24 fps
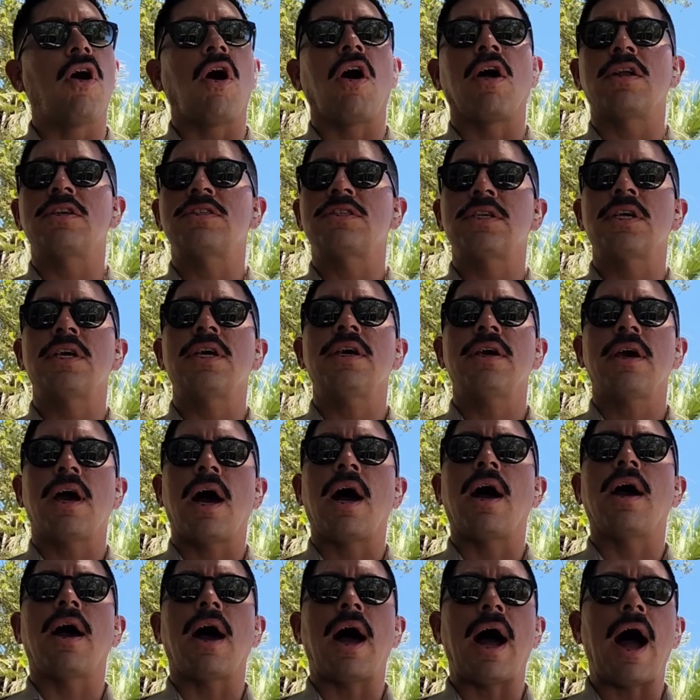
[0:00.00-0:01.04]
Honestly, you know,
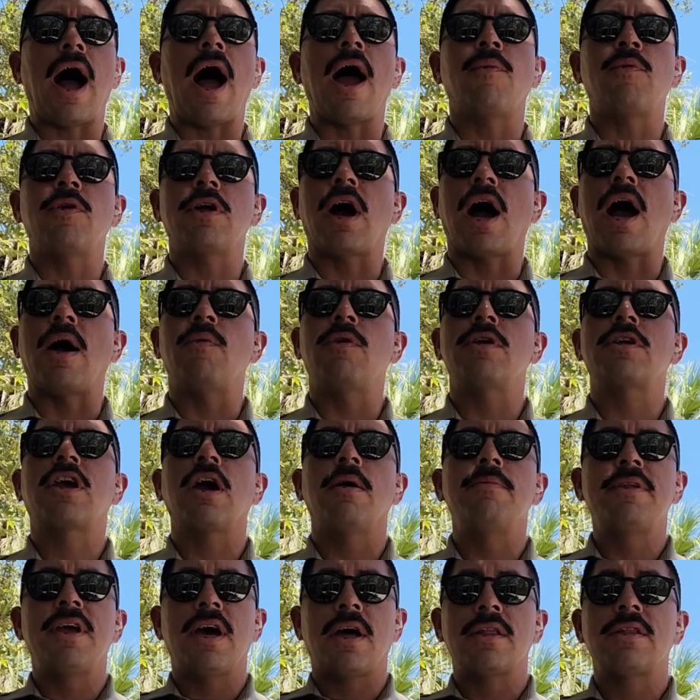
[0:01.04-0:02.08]
I, and I would I would
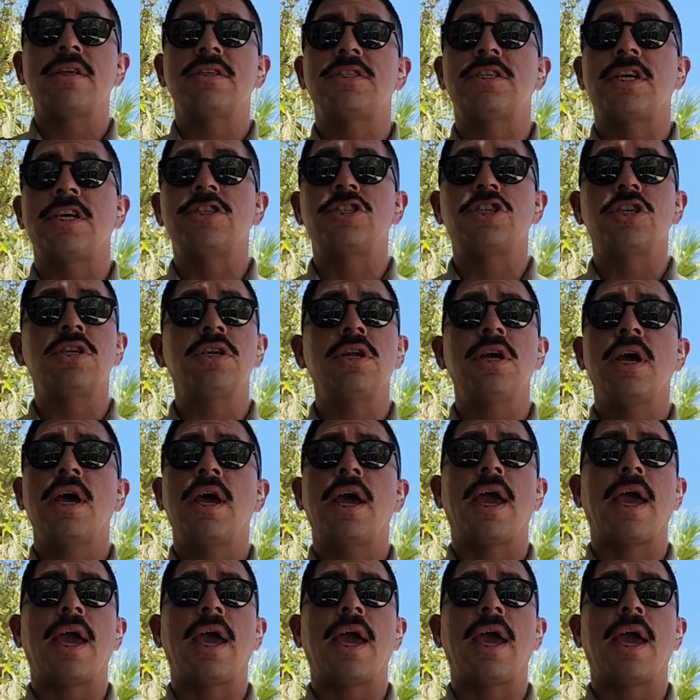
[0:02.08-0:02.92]
come down to the station, you know,